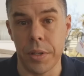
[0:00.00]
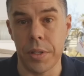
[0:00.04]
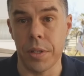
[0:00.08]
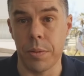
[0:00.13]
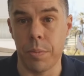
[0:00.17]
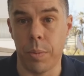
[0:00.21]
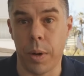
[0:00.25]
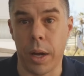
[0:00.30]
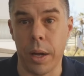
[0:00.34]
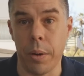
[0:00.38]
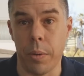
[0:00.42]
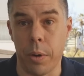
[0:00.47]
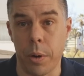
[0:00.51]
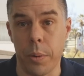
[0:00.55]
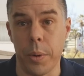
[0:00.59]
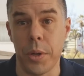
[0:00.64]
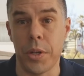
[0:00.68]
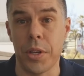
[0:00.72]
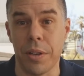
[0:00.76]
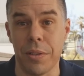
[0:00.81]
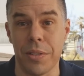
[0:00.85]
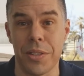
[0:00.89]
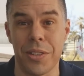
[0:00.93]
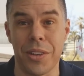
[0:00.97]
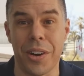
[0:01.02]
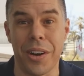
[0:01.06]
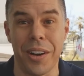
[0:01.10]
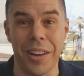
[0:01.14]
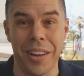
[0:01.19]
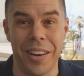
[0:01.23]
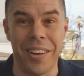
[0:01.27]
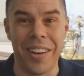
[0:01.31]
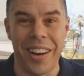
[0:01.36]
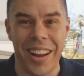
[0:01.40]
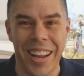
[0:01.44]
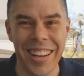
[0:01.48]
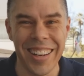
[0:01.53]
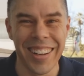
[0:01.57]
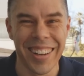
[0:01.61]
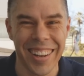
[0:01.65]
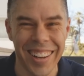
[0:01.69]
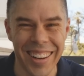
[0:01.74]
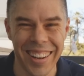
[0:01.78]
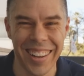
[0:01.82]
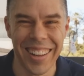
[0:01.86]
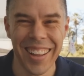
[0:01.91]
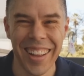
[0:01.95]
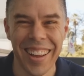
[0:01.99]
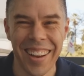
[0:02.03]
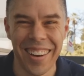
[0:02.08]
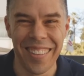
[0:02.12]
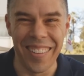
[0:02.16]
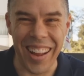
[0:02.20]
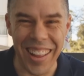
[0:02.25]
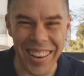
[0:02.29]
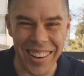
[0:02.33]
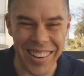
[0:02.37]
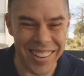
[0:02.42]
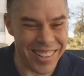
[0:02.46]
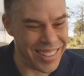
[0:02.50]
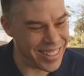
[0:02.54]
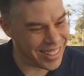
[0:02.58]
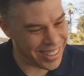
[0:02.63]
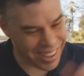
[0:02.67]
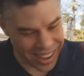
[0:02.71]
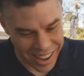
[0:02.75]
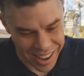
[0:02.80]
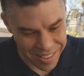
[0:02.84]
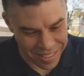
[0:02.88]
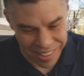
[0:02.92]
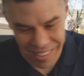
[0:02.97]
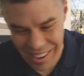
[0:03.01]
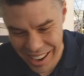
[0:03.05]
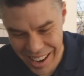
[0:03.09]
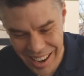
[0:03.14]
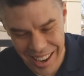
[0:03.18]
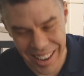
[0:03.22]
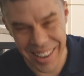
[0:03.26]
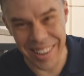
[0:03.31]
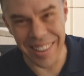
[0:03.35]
this is probably where we should have started, right? Rather than just diving right